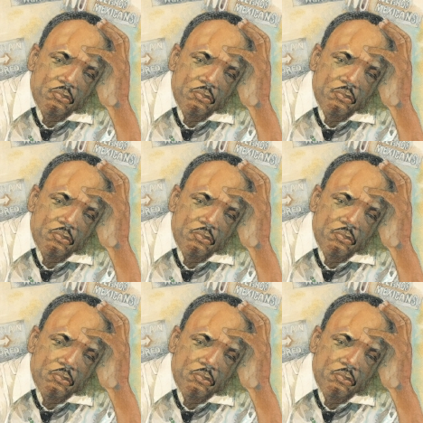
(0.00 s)

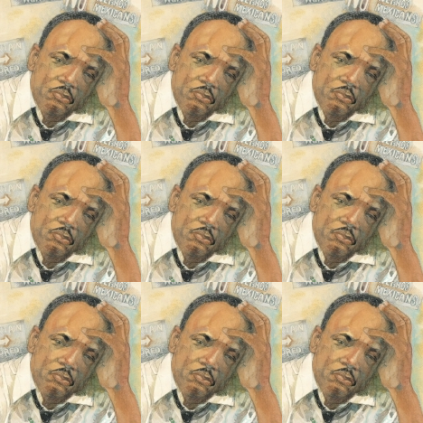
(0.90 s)

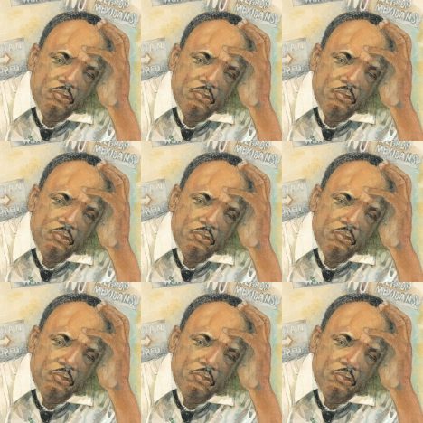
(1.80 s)

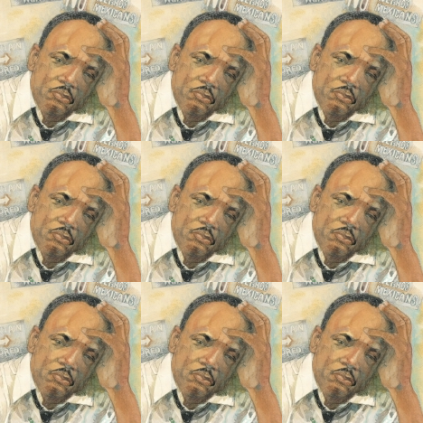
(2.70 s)

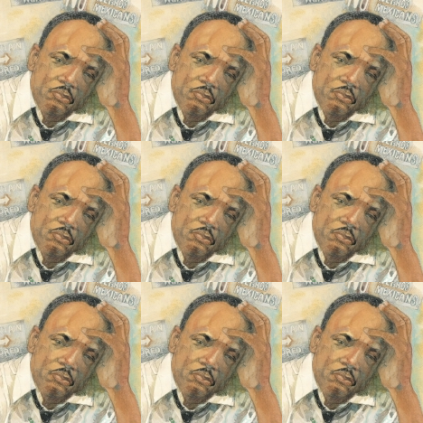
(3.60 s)
(silence)